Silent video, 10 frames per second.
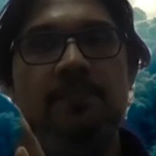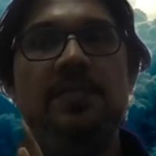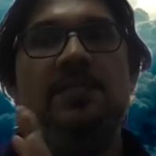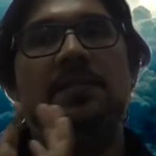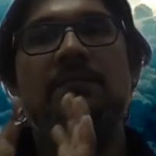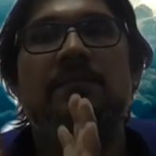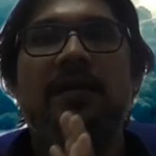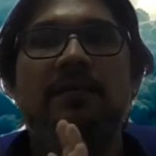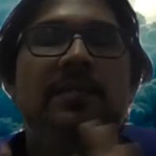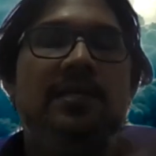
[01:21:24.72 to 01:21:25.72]
personal,
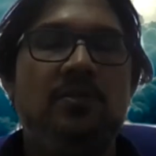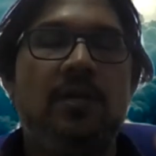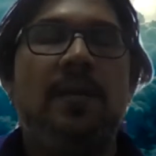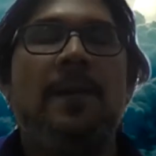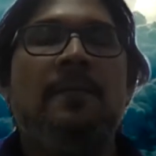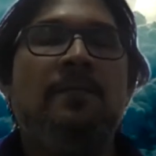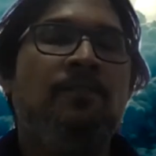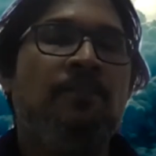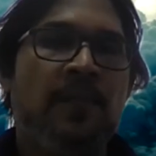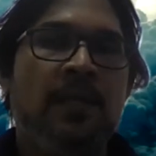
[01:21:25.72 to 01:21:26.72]
private. That's okay.
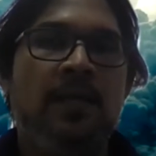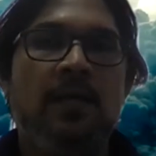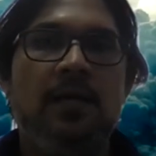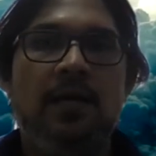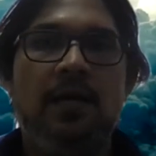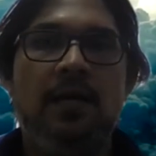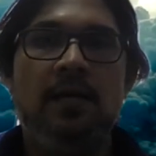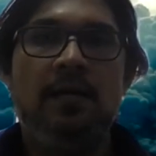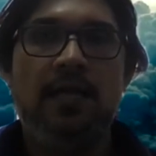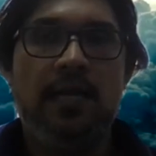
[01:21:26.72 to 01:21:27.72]
Uh, yes,
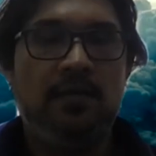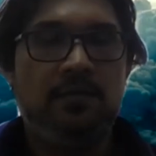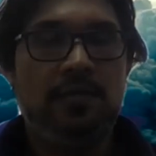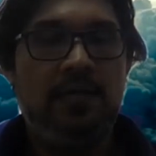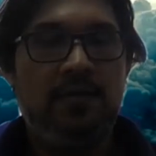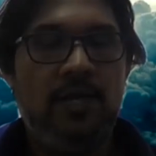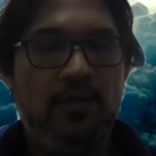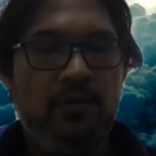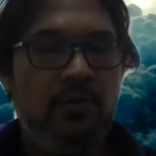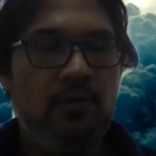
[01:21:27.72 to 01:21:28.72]
yeah. So that you have
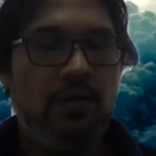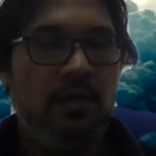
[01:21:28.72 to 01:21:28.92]
to do.